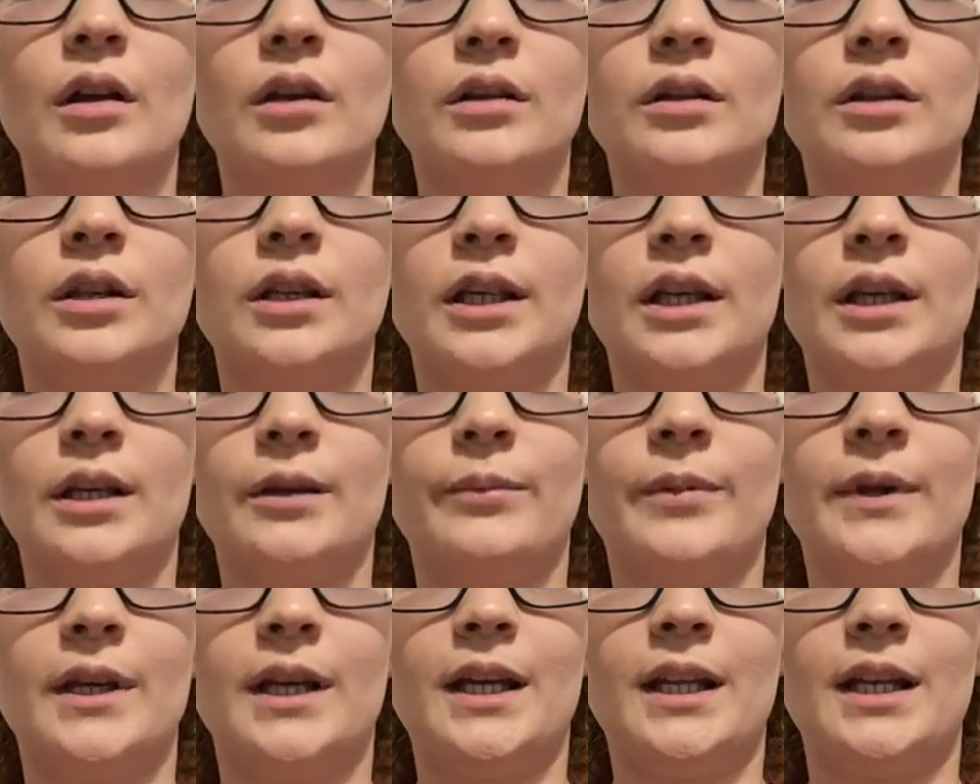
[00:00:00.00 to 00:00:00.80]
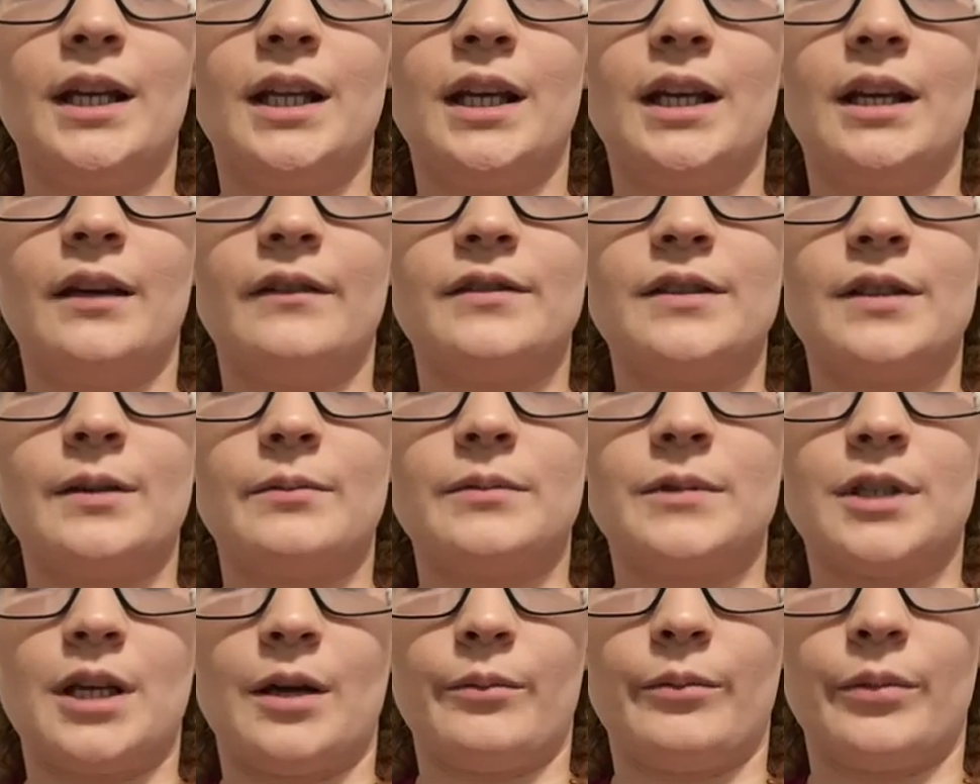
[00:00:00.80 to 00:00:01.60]
the beginning of
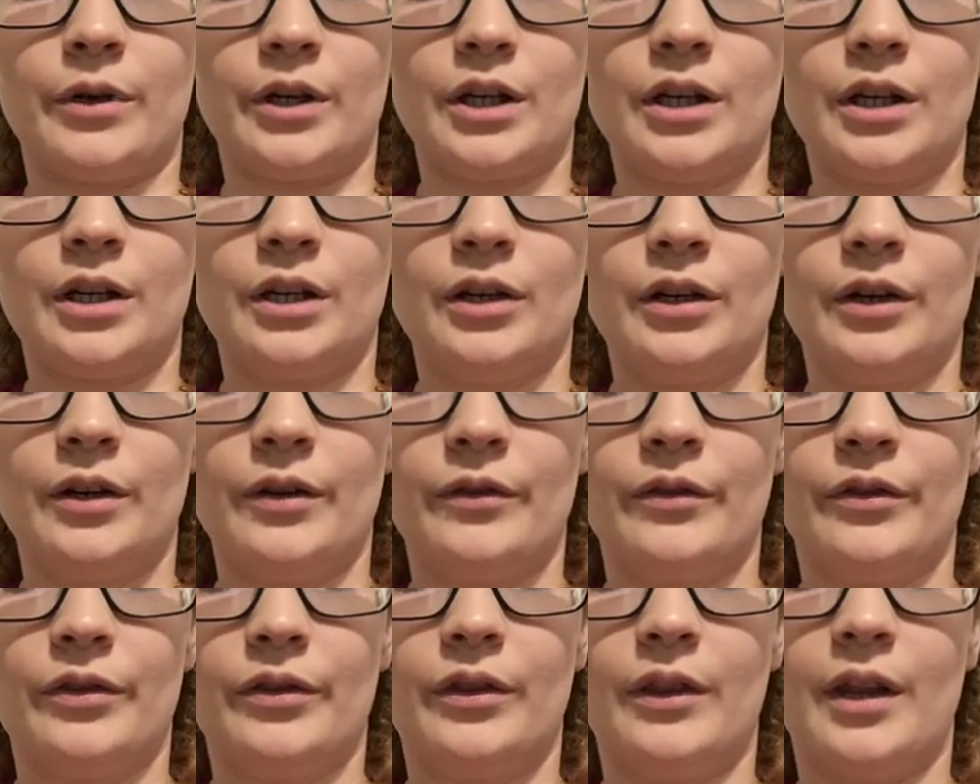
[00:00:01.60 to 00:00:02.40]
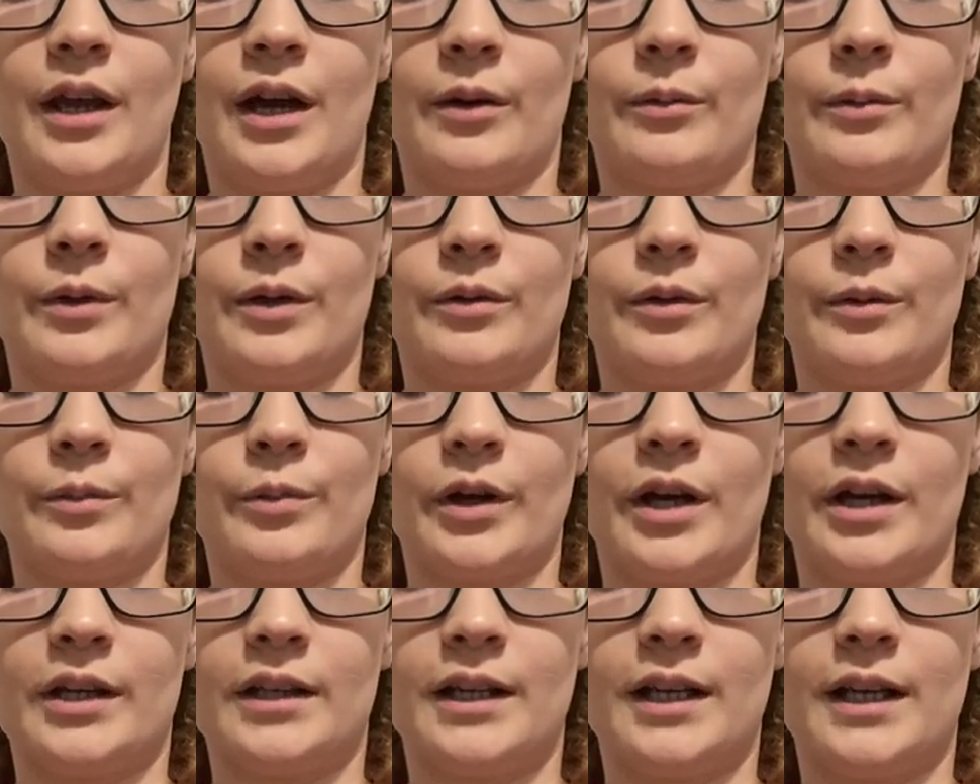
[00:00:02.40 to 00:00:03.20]
September that we were
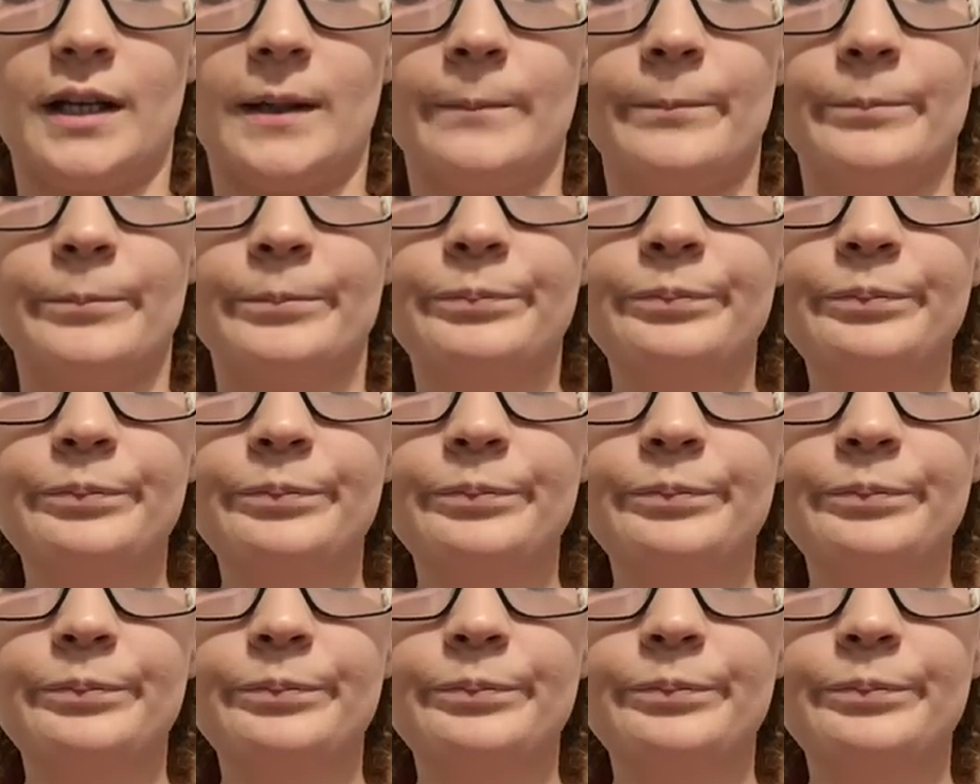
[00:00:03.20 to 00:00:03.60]
pregnant.